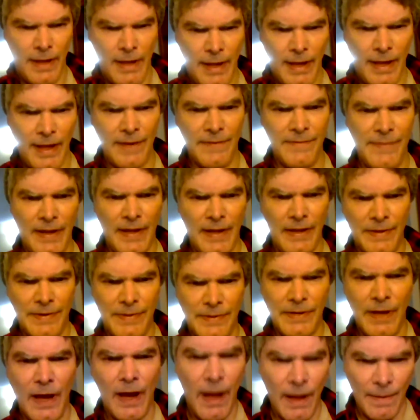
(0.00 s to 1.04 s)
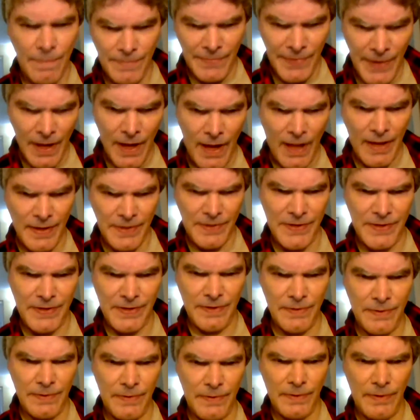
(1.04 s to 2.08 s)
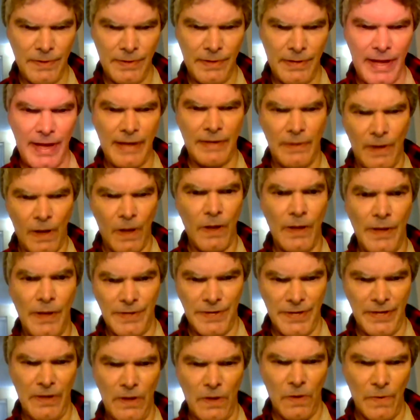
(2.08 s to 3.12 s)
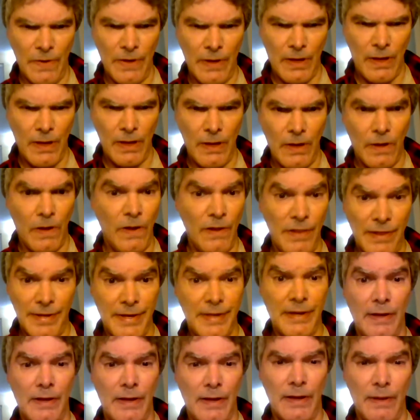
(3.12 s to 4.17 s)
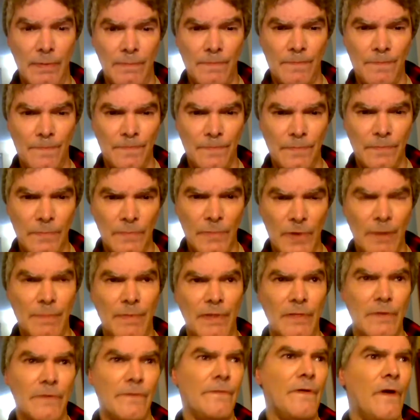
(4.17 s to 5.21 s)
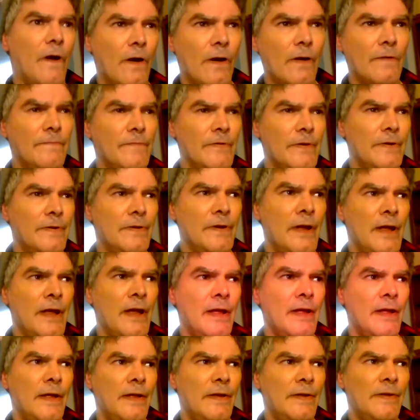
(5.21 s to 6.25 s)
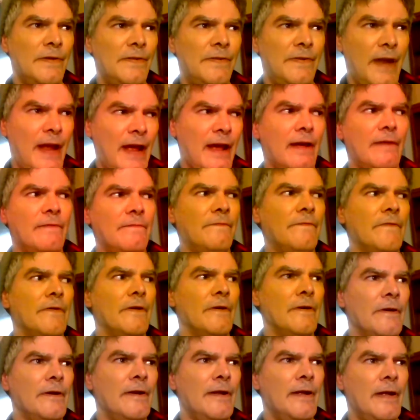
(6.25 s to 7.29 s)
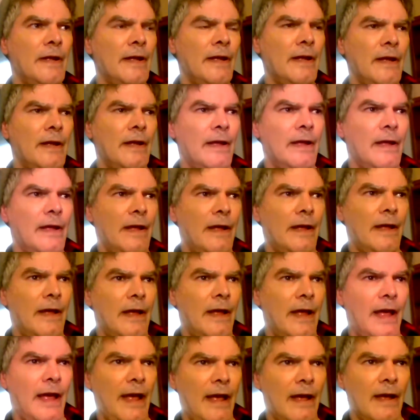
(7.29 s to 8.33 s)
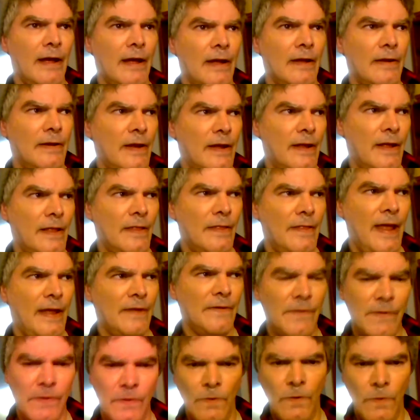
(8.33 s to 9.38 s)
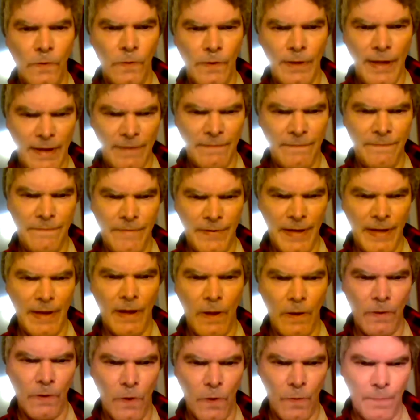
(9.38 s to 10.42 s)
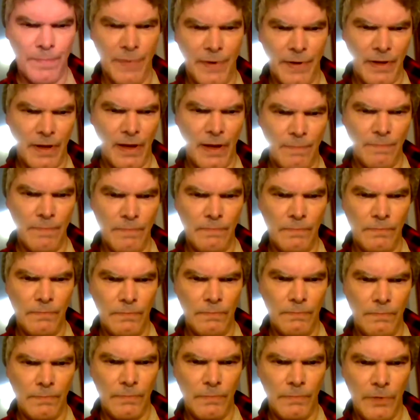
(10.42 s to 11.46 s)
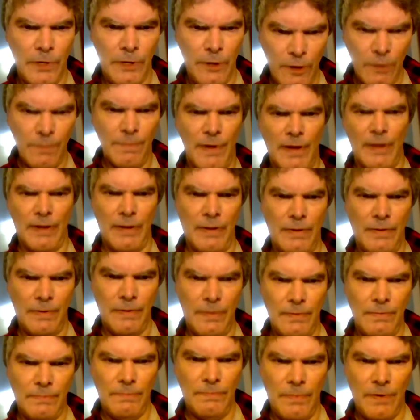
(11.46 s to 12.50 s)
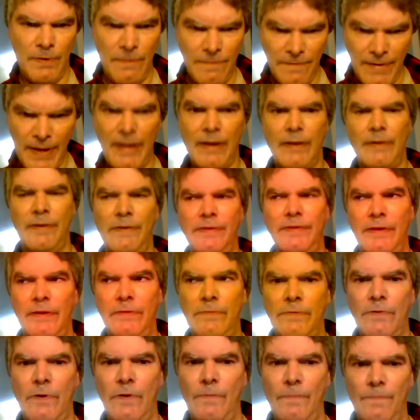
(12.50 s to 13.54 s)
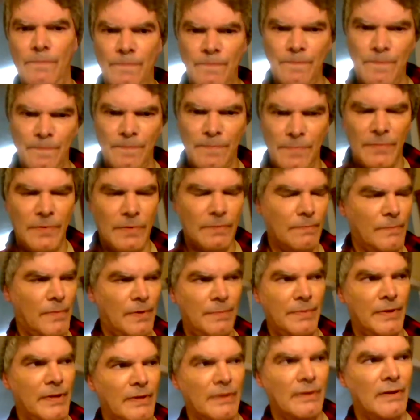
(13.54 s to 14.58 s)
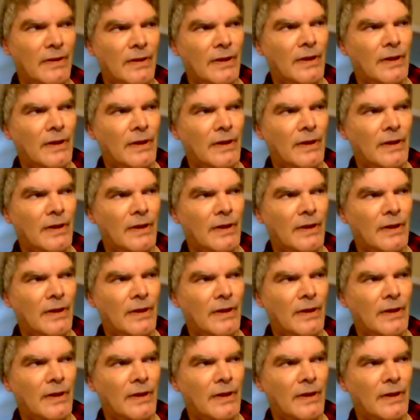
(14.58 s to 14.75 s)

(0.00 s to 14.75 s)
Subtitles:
has that top-notch technology going on all the time. I mean, there's Harvard, Stanford, and that school that Fidel opened up. Cuba, Havanna Syndrome. I mean,